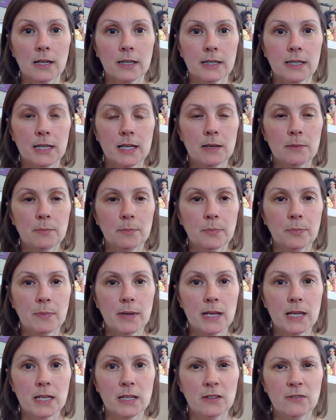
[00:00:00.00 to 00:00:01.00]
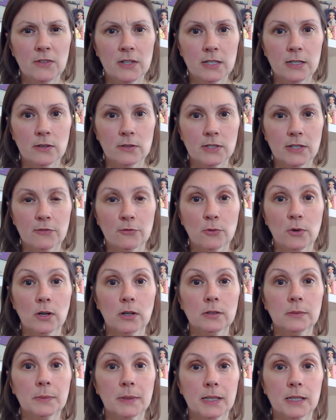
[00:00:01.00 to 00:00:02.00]
Keep making your videos,
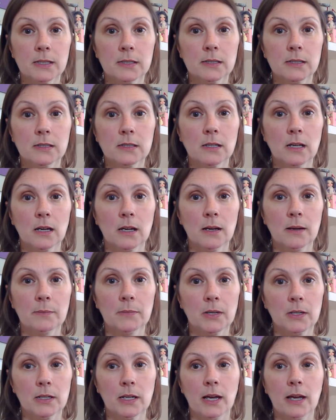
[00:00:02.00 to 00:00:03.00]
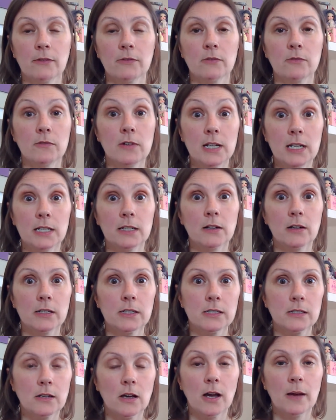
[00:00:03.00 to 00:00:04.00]
everyone, because I'm going to have a really
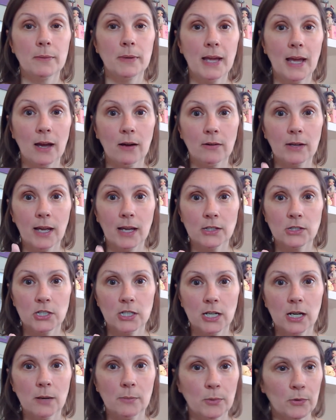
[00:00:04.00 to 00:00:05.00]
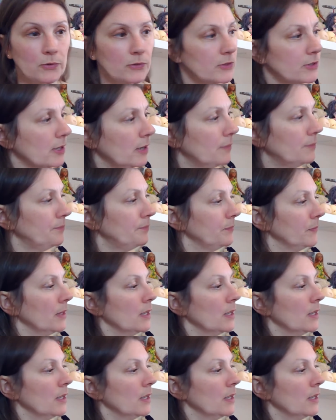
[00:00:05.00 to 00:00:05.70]
nice time now catching up on some.